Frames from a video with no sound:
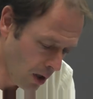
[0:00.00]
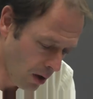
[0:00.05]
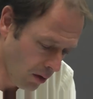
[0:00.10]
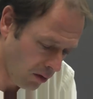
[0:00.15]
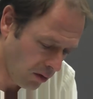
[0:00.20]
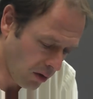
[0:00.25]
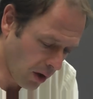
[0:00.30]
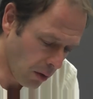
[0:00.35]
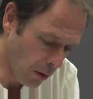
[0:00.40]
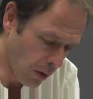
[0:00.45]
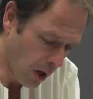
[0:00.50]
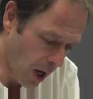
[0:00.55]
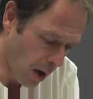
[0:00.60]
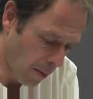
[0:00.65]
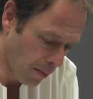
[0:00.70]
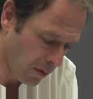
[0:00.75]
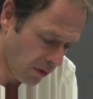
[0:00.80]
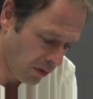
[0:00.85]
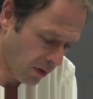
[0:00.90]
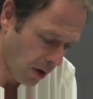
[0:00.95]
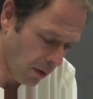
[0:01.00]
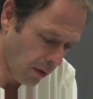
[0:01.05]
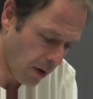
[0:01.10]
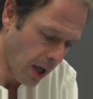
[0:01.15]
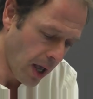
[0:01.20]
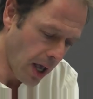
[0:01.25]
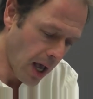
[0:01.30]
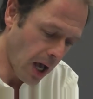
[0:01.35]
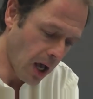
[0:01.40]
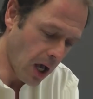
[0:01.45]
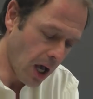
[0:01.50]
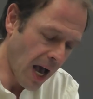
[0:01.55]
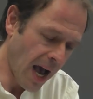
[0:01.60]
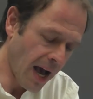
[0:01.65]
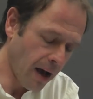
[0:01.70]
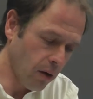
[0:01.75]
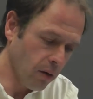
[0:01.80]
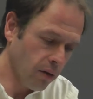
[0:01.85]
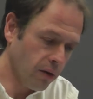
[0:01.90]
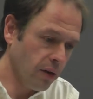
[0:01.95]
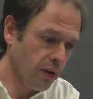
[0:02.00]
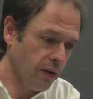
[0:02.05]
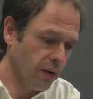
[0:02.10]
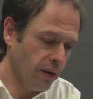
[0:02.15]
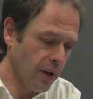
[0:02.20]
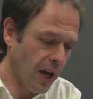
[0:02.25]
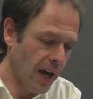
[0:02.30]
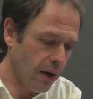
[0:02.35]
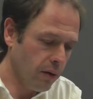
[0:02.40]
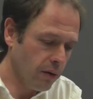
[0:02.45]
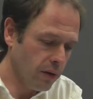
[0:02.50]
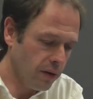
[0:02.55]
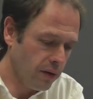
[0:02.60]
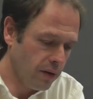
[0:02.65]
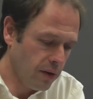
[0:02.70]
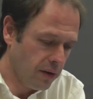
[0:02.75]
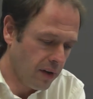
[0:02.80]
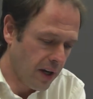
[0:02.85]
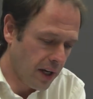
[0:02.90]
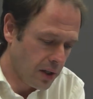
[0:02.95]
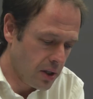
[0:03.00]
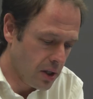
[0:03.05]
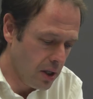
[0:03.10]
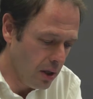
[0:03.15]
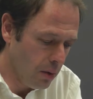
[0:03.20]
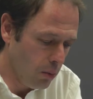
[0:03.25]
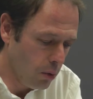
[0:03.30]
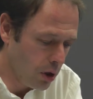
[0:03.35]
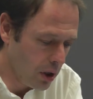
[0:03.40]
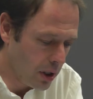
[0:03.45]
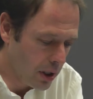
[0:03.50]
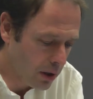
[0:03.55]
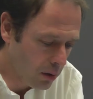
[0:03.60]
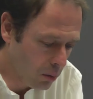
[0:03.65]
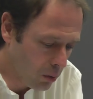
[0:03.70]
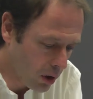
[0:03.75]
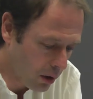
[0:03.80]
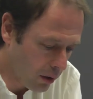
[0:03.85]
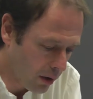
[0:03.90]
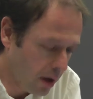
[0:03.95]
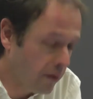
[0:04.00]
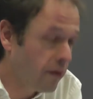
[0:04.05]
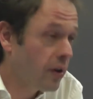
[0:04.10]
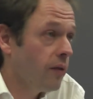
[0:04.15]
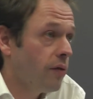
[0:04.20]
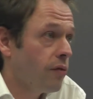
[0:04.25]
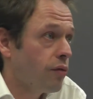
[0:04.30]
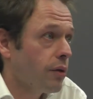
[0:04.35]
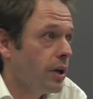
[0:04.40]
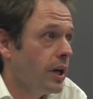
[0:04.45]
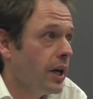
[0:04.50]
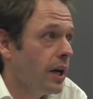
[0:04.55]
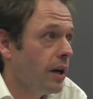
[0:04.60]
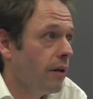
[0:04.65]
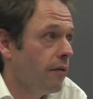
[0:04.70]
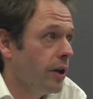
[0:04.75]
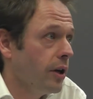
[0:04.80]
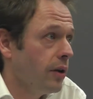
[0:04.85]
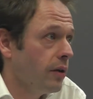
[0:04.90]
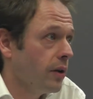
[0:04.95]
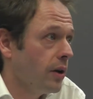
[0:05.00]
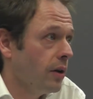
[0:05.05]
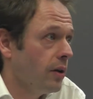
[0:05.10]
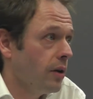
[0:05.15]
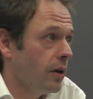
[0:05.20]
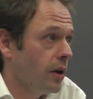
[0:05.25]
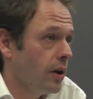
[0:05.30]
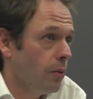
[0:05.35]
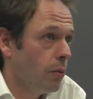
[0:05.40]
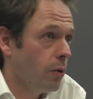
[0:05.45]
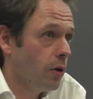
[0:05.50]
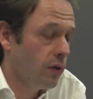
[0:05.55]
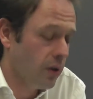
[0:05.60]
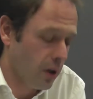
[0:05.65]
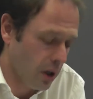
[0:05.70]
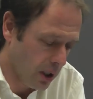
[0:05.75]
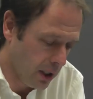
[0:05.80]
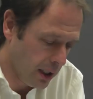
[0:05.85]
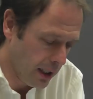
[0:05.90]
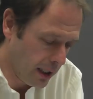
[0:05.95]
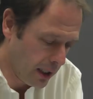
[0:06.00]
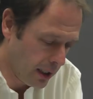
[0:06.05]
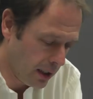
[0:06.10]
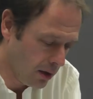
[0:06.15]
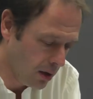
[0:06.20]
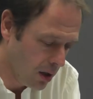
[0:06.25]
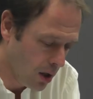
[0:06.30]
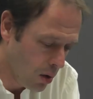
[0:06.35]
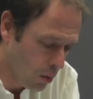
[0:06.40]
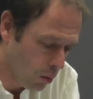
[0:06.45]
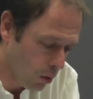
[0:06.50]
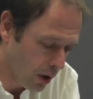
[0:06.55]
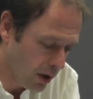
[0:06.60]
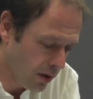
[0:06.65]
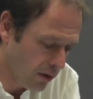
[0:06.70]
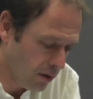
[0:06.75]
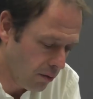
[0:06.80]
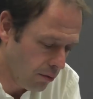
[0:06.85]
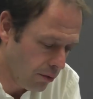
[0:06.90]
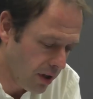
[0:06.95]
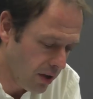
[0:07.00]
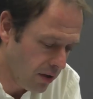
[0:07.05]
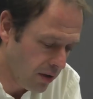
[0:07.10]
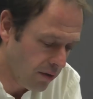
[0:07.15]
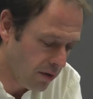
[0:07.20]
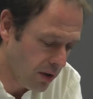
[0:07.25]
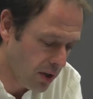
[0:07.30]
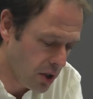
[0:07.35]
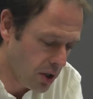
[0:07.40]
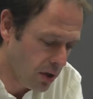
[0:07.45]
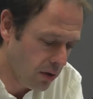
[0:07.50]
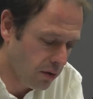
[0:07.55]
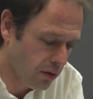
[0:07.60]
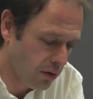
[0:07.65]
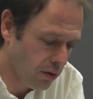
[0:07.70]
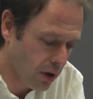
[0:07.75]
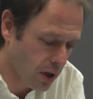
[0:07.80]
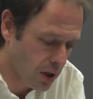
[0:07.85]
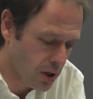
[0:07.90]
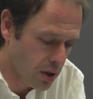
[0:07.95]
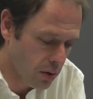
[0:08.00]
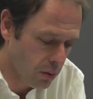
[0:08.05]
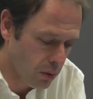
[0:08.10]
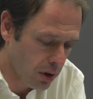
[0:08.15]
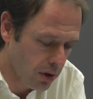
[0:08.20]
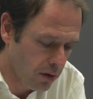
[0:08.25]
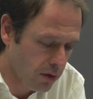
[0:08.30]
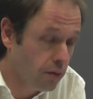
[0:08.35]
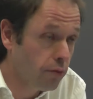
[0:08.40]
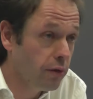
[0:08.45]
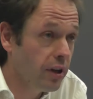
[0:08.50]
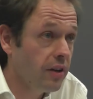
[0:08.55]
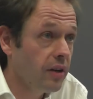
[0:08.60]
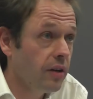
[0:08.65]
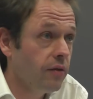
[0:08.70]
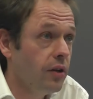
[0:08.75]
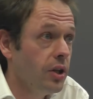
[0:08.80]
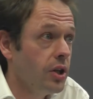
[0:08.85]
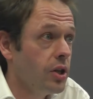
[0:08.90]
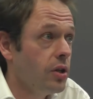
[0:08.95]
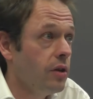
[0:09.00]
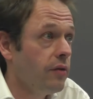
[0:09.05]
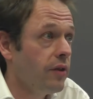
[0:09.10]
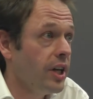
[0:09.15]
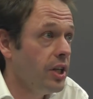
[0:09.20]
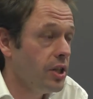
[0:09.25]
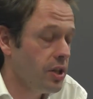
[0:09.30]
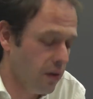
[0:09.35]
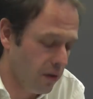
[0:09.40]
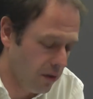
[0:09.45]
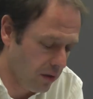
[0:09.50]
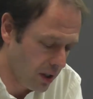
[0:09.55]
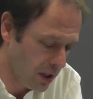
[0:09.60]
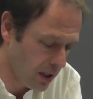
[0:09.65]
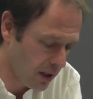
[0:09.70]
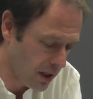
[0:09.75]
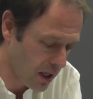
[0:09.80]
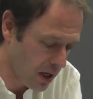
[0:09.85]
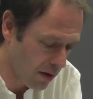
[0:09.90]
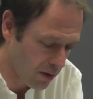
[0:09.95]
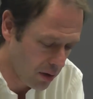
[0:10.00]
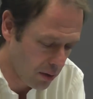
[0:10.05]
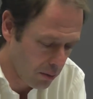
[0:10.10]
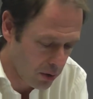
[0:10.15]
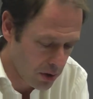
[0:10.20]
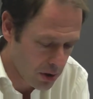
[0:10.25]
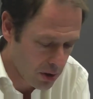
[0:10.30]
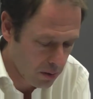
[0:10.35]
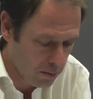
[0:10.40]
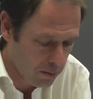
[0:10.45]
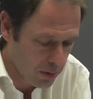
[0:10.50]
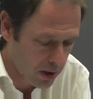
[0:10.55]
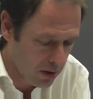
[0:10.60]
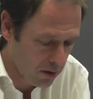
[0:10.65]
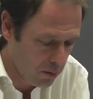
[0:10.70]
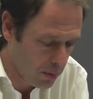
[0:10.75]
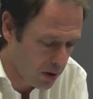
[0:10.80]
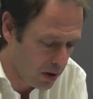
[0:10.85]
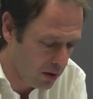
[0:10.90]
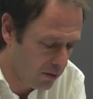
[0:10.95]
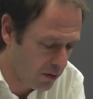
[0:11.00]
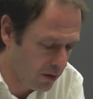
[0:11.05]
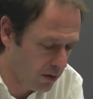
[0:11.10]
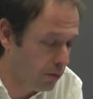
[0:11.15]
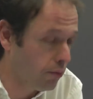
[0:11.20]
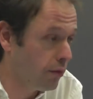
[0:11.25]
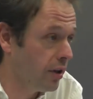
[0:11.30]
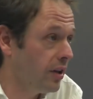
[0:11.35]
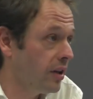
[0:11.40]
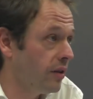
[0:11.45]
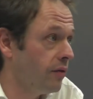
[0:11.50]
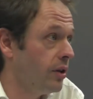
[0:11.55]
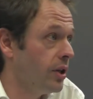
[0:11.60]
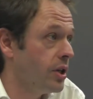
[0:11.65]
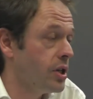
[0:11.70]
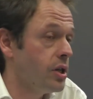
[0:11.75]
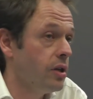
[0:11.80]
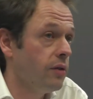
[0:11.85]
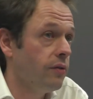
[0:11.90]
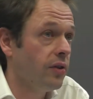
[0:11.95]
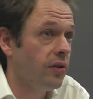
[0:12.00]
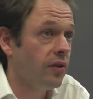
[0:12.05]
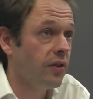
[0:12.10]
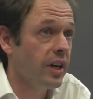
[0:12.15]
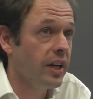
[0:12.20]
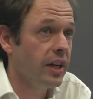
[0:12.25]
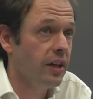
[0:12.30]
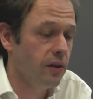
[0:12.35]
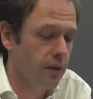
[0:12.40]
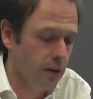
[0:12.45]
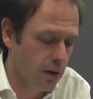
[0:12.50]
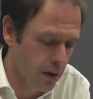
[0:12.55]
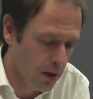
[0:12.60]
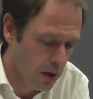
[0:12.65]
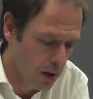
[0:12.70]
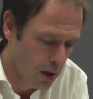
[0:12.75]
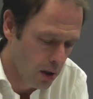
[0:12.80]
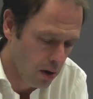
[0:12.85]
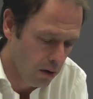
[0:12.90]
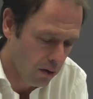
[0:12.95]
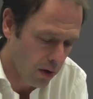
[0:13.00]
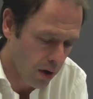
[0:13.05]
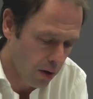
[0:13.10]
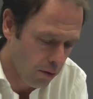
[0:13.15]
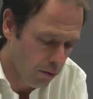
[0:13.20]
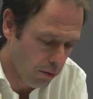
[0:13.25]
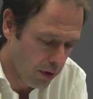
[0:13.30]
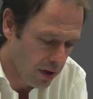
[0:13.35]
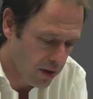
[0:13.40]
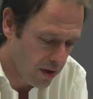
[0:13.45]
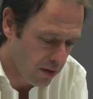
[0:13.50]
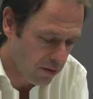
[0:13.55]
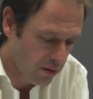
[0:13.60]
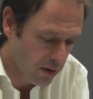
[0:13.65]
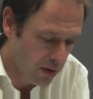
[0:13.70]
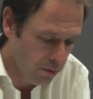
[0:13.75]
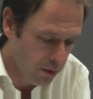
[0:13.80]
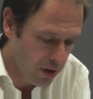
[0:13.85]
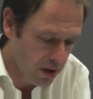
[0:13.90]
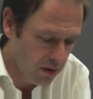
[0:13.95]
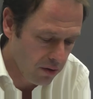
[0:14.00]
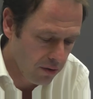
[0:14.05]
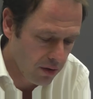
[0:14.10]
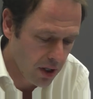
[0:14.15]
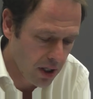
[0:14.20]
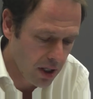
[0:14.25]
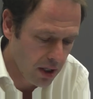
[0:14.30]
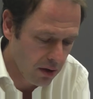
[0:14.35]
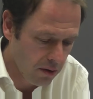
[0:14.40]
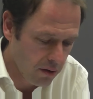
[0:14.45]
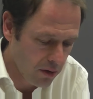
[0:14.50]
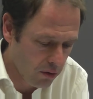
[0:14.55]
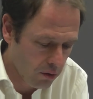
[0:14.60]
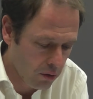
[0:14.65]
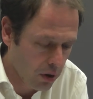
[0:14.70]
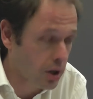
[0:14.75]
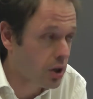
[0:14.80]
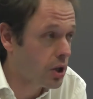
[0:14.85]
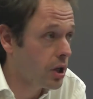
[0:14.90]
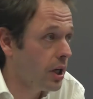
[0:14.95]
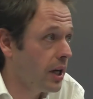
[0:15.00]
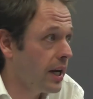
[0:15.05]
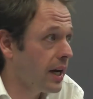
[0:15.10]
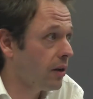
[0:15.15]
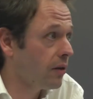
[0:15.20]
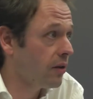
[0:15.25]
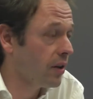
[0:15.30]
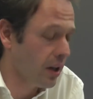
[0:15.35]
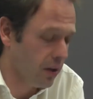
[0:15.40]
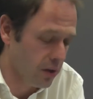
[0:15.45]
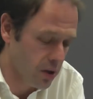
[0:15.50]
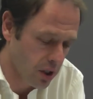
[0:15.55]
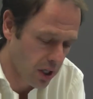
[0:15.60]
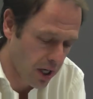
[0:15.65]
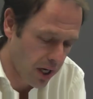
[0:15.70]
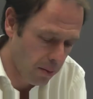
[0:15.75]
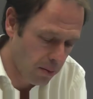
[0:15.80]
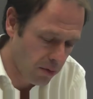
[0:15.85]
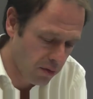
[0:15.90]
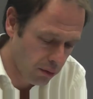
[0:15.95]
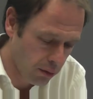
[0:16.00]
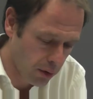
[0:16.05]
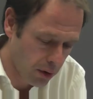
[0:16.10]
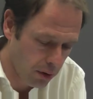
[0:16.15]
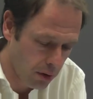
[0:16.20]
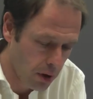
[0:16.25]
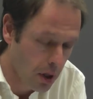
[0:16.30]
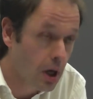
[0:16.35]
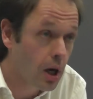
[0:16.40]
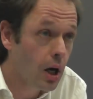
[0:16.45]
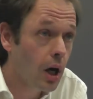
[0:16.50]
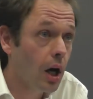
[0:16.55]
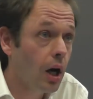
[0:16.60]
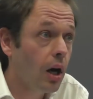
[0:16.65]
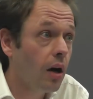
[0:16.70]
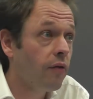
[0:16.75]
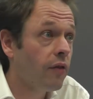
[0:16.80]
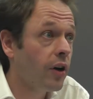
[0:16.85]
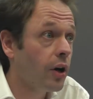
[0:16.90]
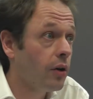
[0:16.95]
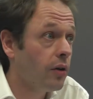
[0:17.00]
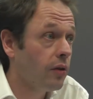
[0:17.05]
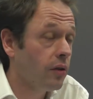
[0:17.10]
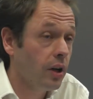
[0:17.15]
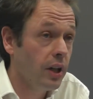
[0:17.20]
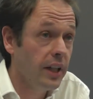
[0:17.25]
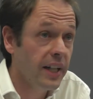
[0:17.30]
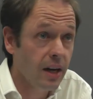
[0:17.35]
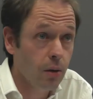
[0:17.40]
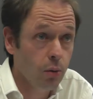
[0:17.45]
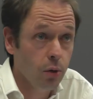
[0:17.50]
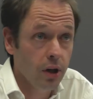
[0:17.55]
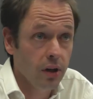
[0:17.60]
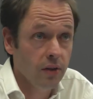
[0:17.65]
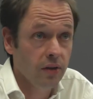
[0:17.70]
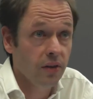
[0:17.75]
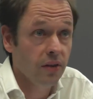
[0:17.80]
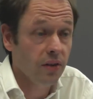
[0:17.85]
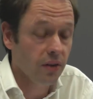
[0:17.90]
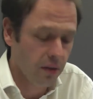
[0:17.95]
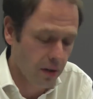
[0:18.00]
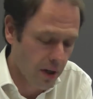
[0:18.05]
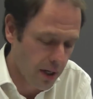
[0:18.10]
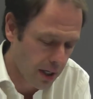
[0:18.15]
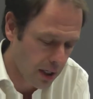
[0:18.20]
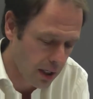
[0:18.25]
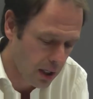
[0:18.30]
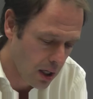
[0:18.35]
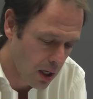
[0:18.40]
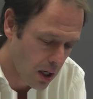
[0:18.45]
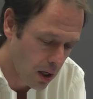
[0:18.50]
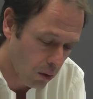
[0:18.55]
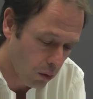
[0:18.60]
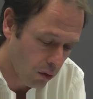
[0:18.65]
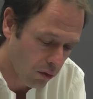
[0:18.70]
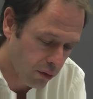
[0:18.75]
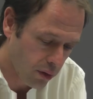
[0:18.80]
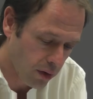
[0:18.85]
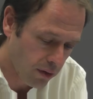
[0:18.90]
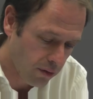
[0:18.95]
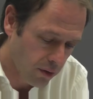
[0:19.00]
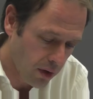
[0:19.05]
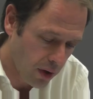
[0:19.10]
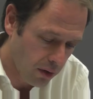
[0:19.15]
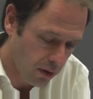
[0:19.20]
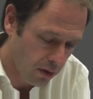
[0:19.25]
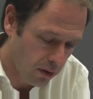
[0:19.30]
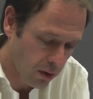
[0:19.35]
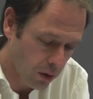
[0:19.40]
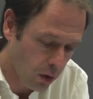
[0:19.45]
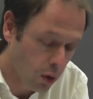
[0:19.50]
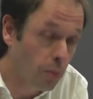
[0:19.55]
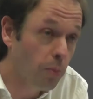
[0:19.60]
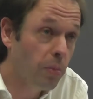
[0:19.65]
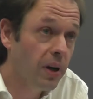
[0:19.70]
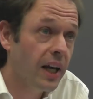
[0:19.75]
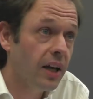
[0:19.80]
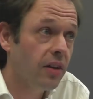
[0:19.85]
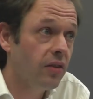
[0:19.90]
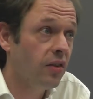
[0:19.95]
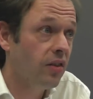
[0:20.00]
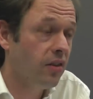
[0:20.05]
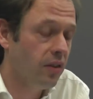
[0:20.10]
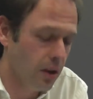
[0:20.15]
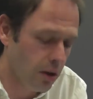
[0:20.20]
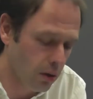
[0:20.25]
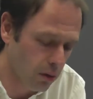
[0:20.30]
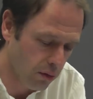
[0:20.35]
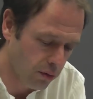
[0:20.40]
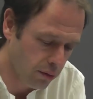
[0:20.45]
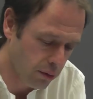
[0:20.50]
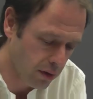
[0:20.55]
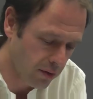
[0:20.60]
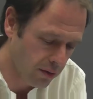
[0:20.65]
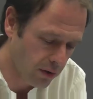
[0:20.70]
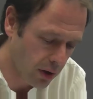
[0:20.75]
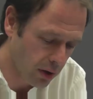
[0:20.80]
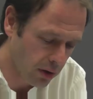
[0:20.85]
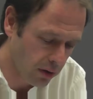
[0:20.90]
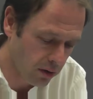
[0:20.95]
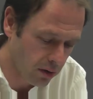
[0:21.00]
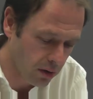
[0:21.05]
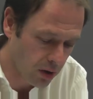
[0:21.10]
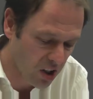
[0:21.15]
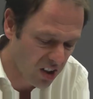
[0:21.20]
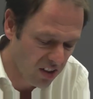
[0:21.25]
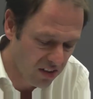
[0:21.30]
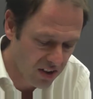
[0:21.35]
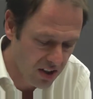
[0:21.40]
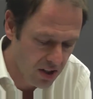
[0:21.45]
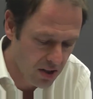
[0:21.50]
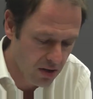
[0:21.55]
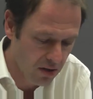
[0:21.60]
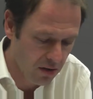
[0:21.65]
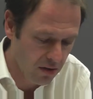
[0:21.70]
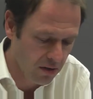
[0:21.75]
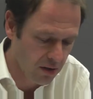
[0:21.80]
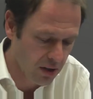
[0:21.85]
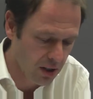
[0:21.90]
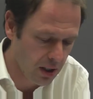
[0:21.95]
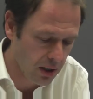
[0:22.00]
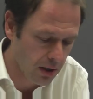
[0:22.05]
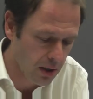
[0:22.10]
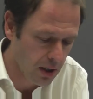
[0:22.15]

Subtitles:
So how does this actually work? Well, I think three areas I'd want to highlight. One is the redefinition of structure, one is the redefinition of agency, and the other, which combines both, is the redefinition of the state. So redefining structure now takes shape through a focus on networks, as I say, or through a focus on complexity, or through a focus on contingency.